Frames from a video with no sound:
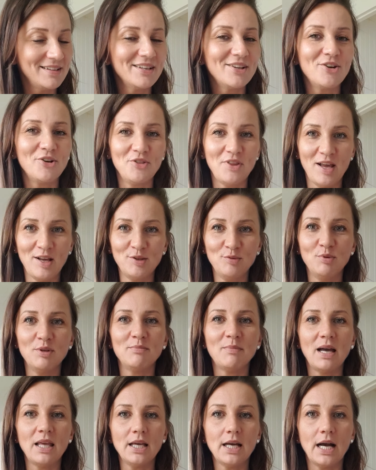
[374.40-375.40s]
connect with
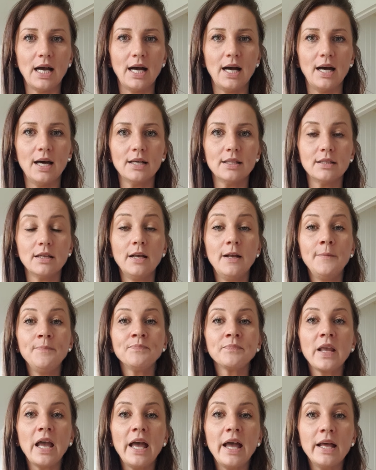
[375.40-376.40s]
my heart,
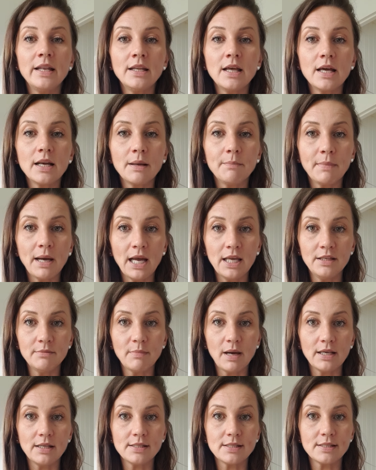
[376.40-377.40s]
and remind
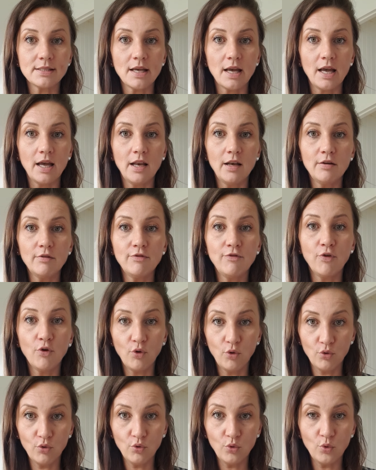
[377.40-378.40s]

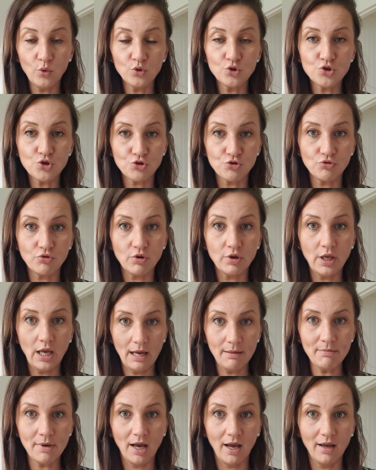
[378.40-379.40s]
myself who truly
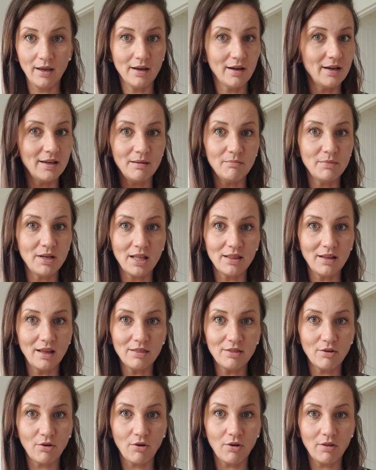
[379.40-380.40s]
am I. I am not
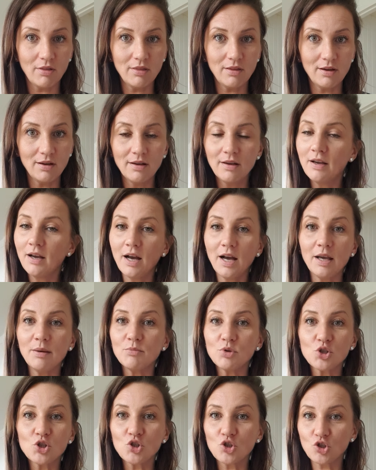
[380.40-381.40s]
that all. I
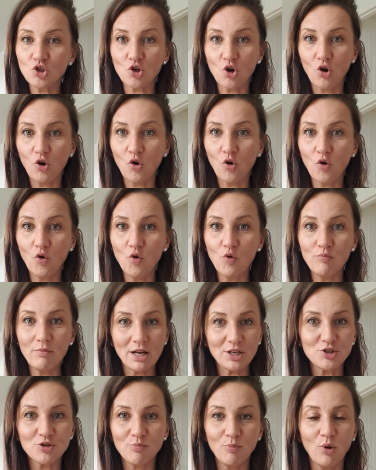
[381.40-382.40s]
am so
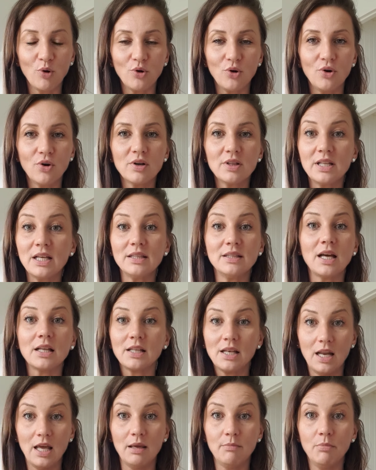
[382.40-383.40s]
much more than
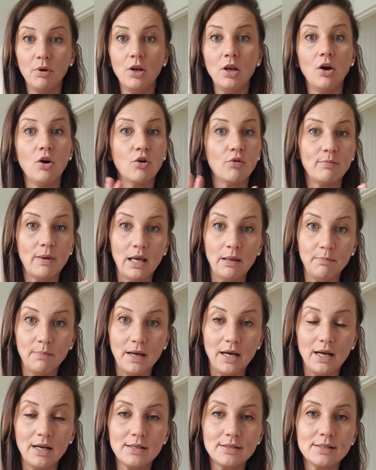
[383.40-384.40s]
that label or my
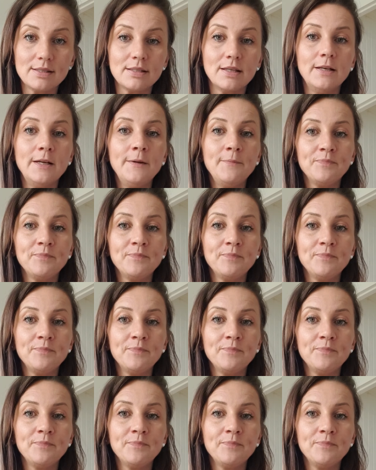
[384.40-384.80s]
past,